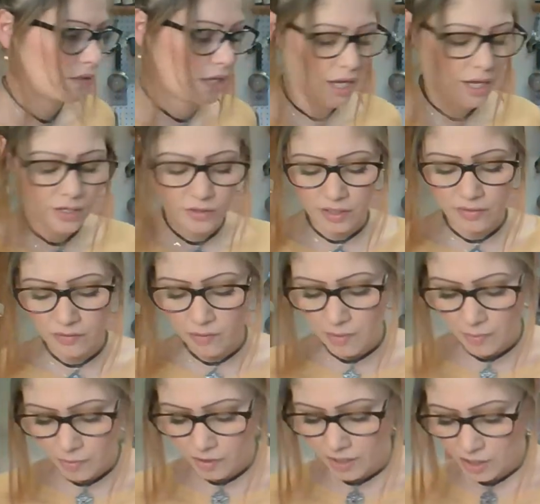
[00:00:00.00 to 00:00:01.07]
I don't even
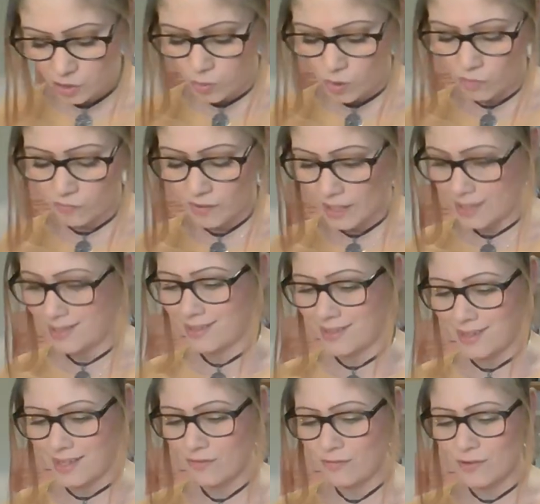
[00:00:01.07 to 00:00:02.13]
remember, like
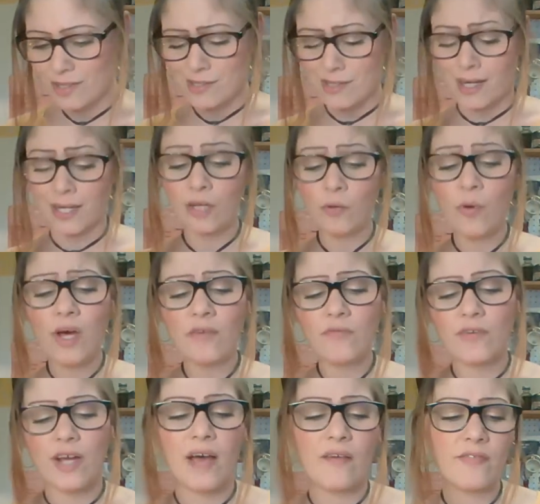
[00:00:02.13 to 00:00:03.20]
$12.99 for a tiny one,
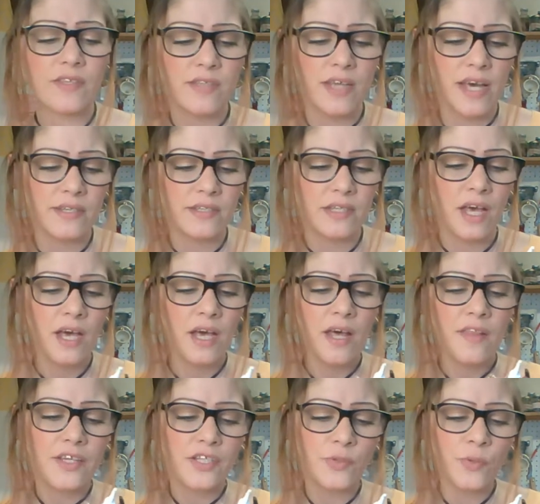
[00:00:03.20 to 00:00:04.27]
for half the size.
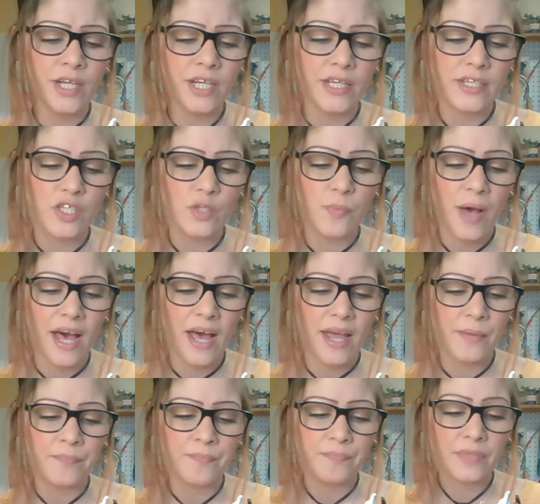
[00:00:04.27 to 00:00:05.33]
This one is
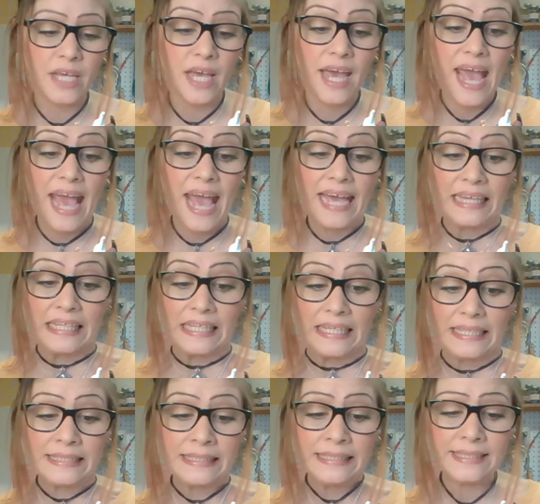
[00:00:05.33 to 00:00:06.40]
by
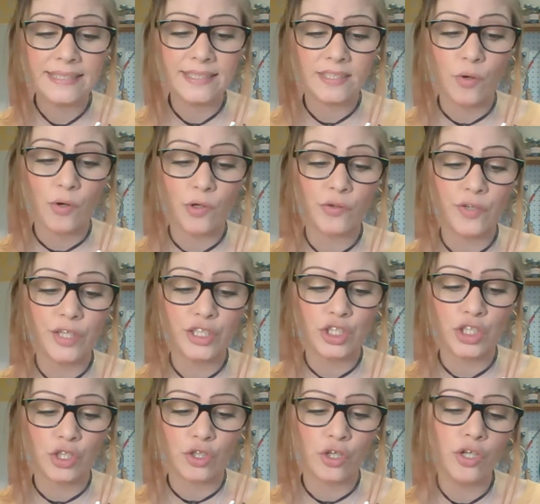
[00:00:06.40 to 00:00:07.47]
Aileen's
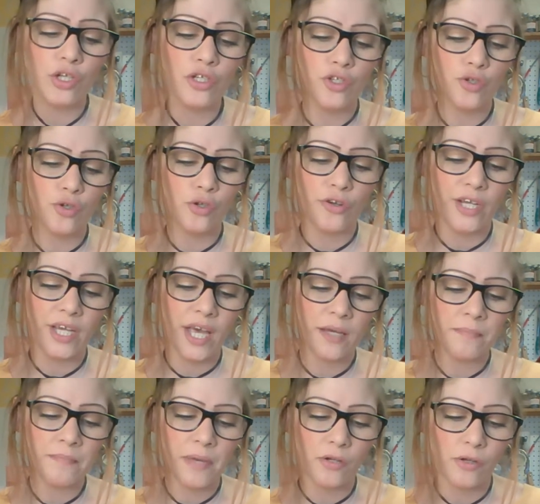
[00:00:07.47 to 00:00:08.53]
Original Jewelry
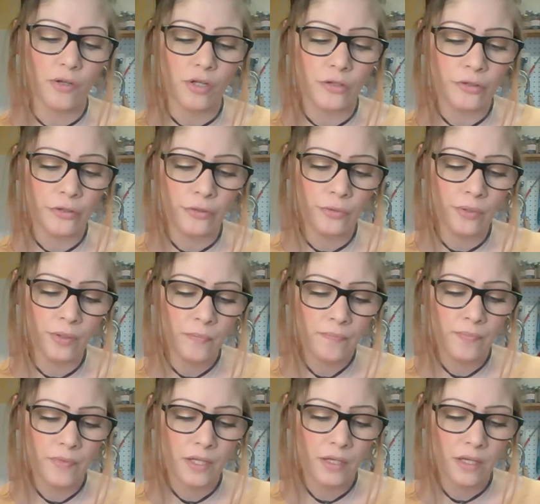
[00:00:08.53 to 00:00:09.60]
and Metal Blue.
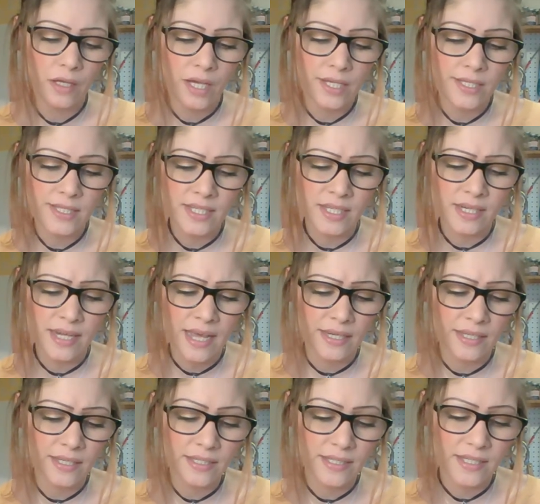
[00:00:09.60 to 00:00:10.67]
Instant
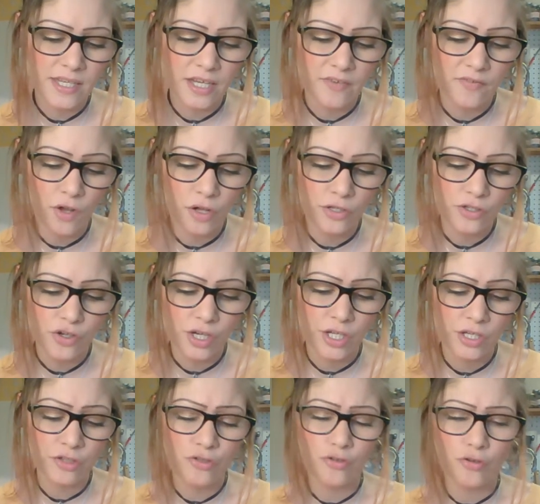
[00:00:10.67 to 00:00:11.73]
Adhesive, Ultra
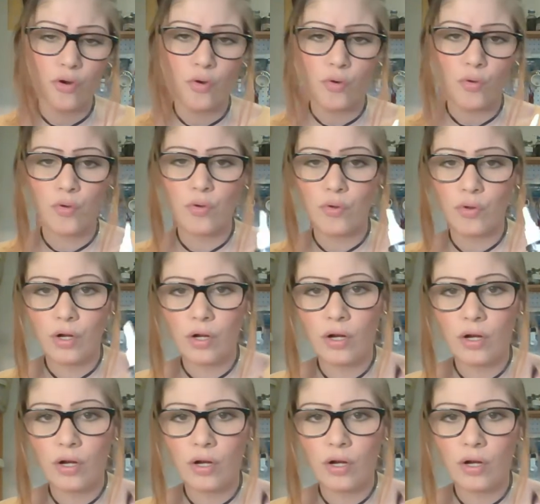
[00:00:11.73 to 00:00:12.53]
Controlled.